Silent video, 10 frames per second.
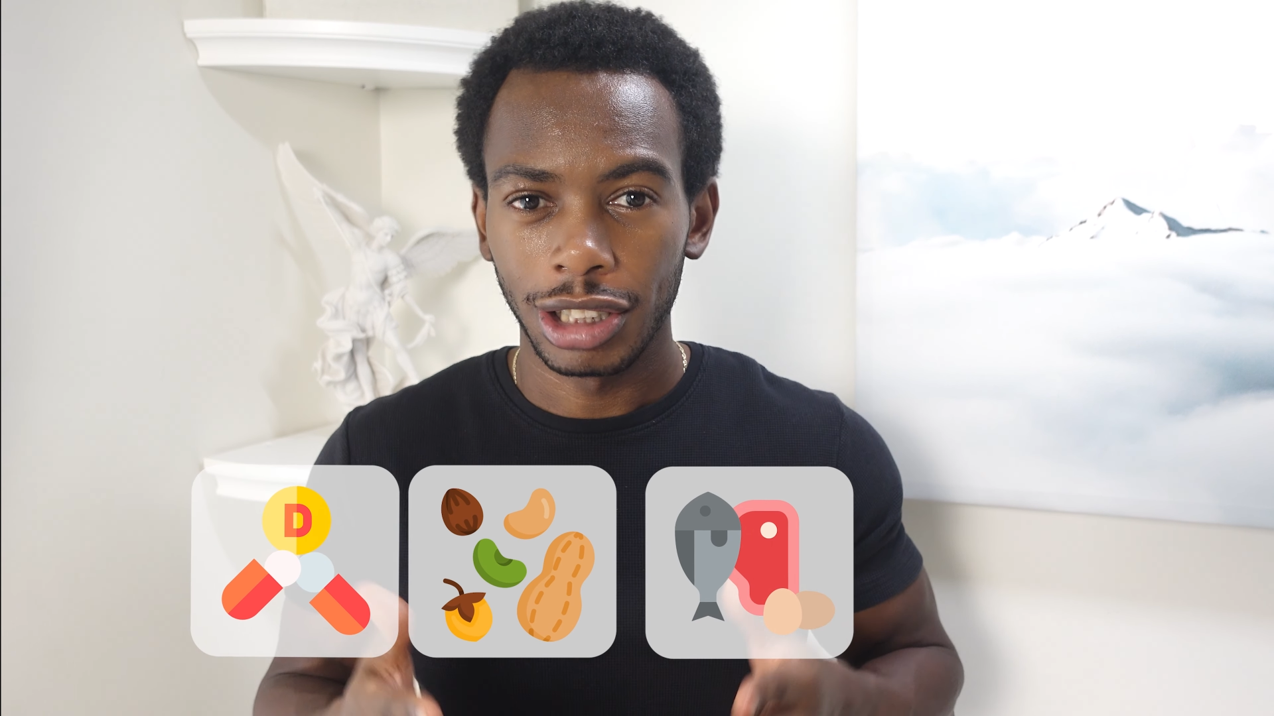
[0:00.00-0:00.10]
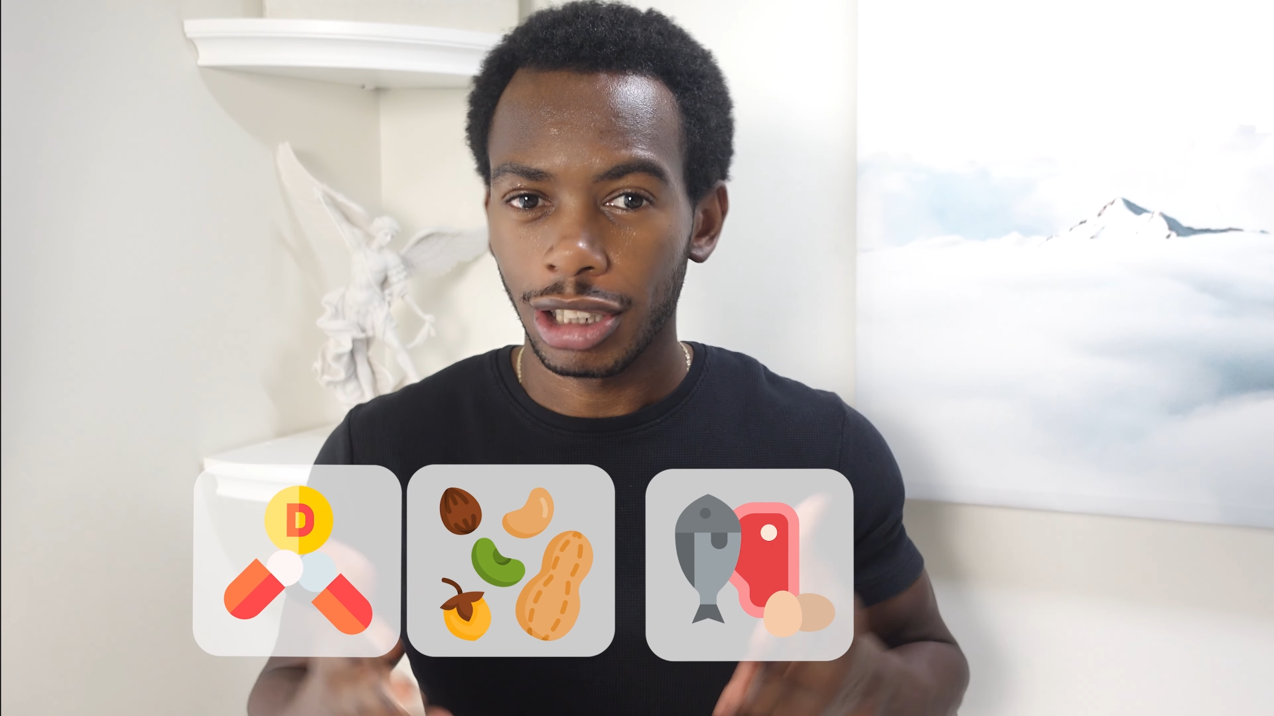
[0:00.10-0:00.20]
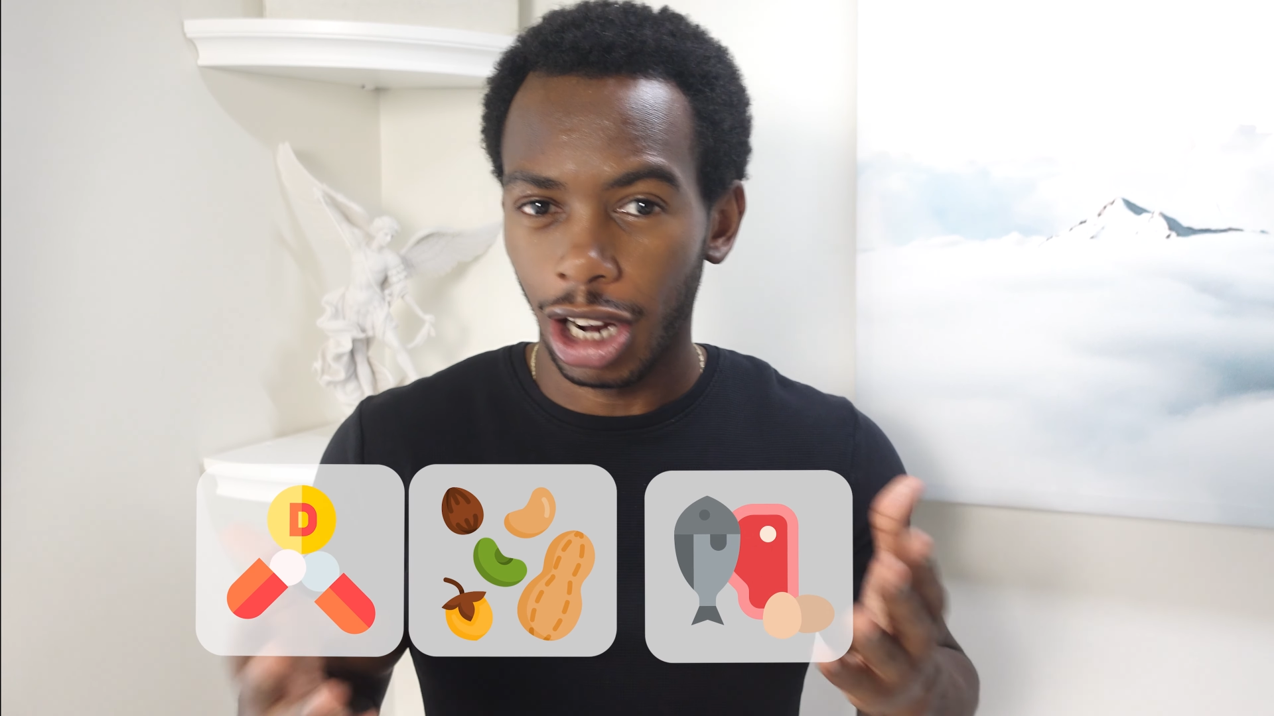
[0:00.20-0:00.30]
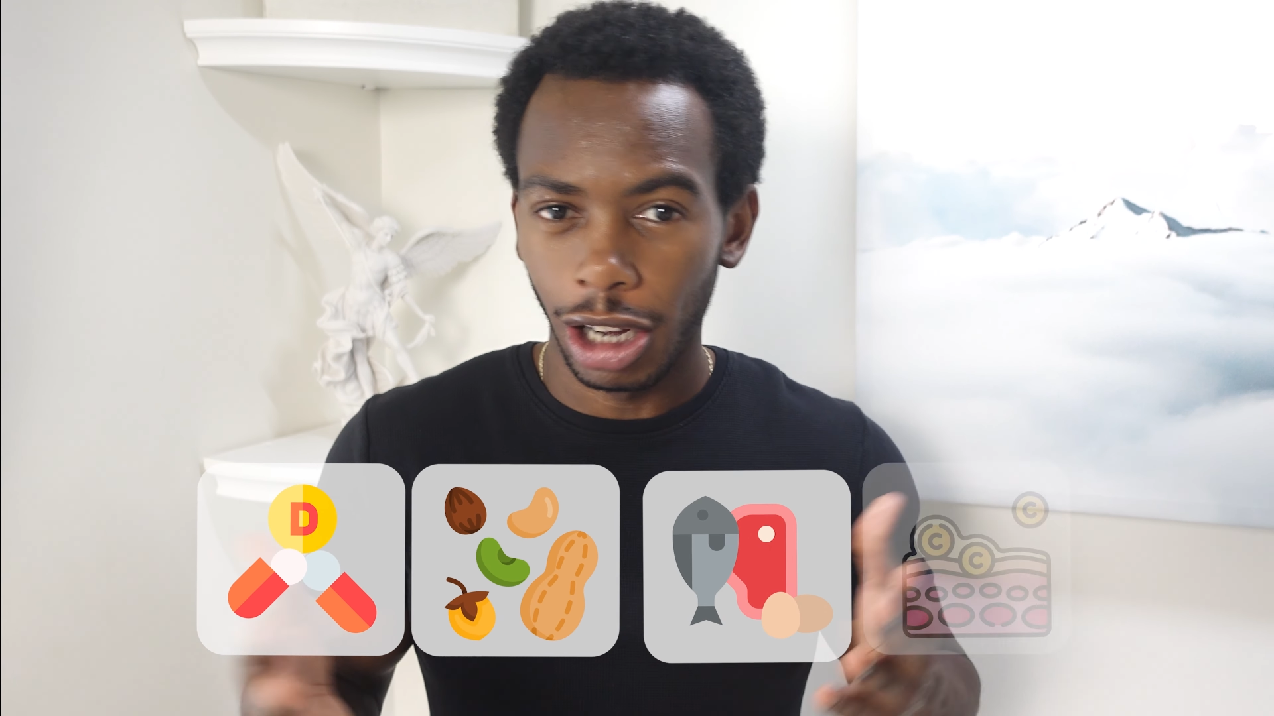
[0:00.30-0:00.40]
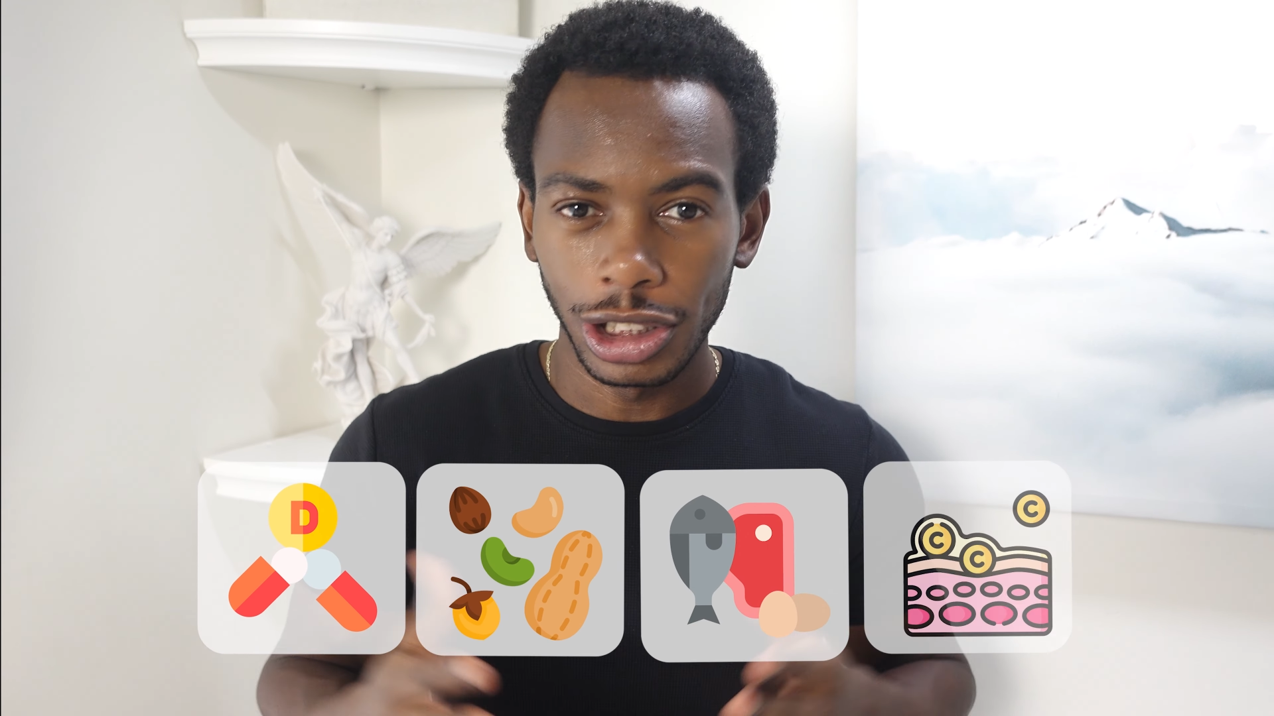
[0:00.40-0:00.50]

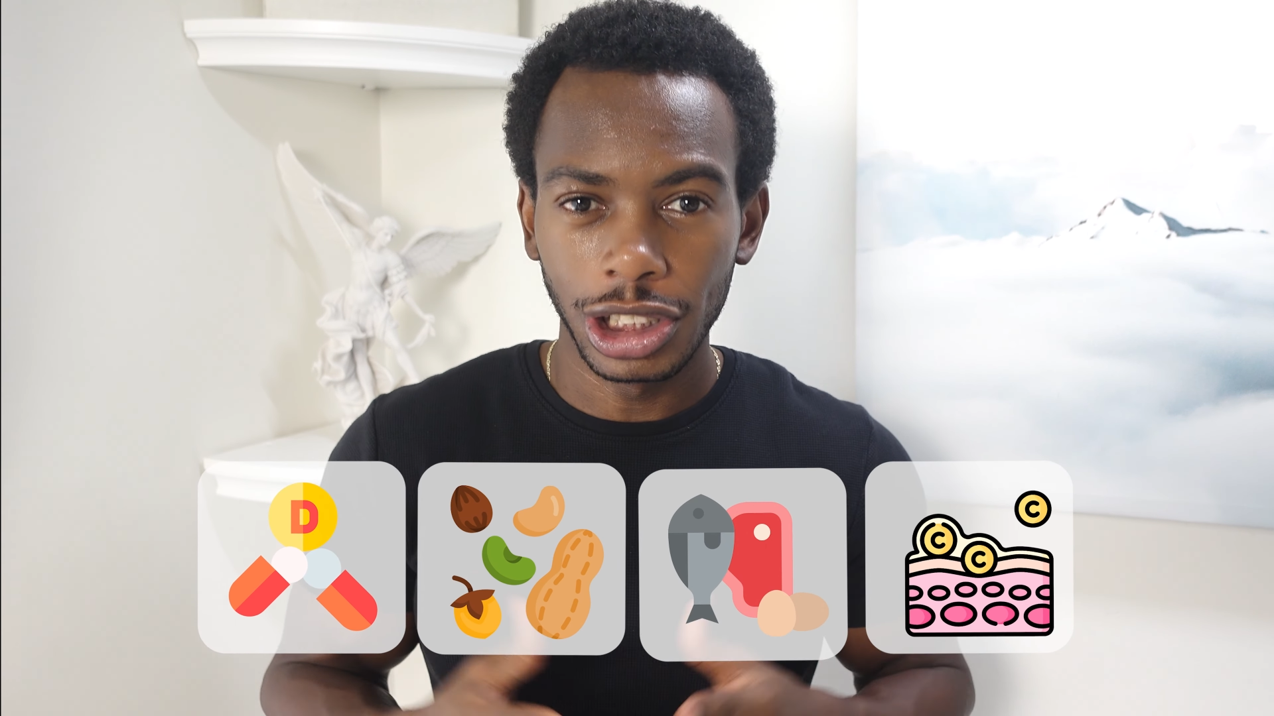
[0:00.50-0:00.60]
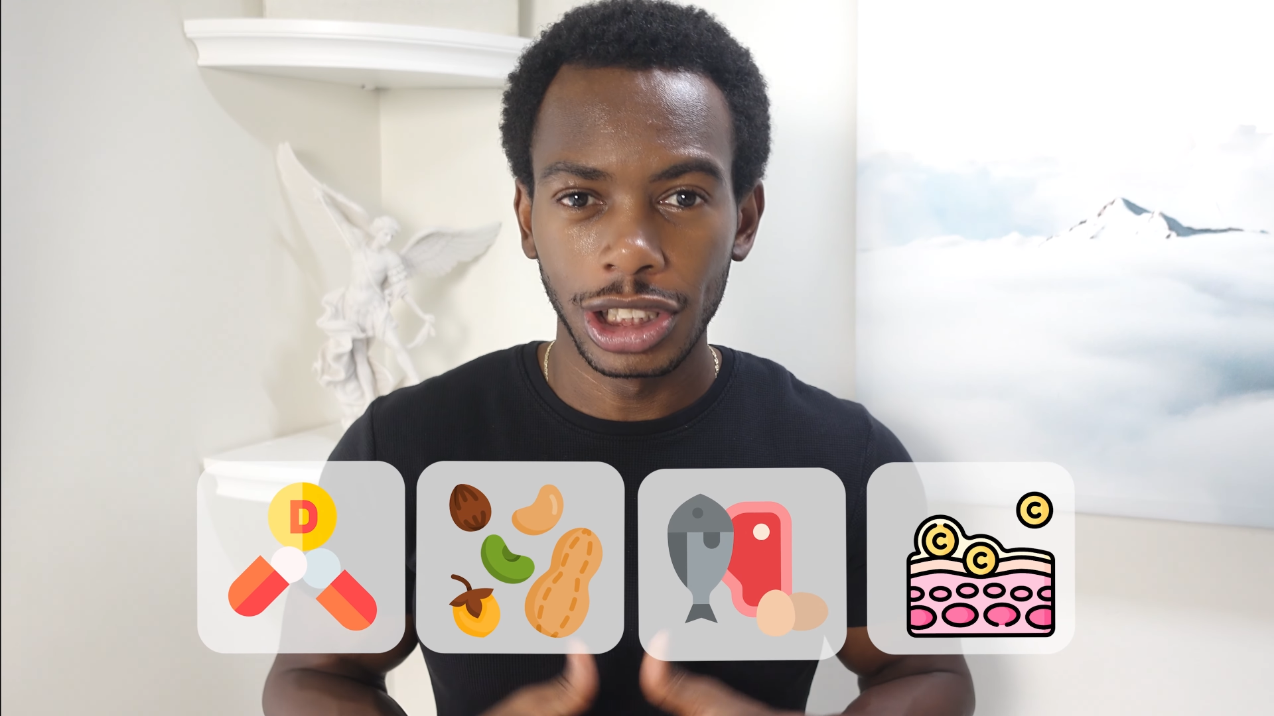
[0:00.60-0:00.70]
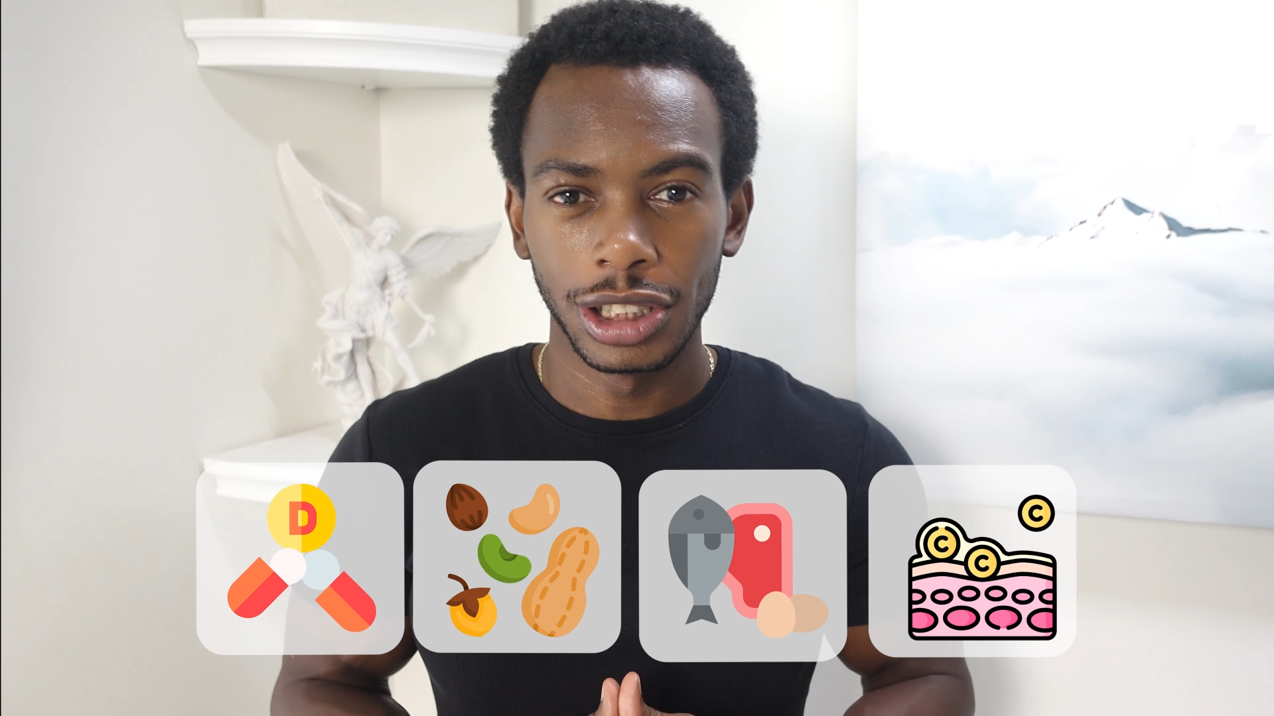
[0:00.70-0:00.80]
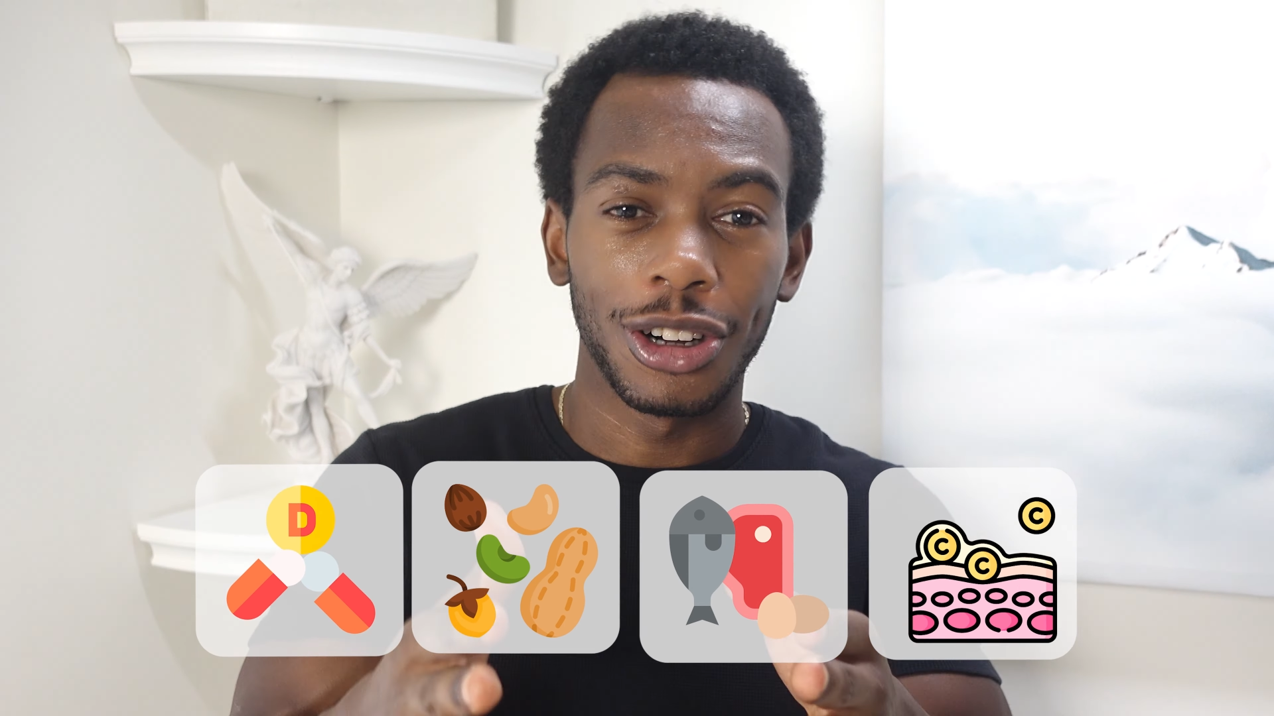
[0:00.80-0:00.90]
collagen,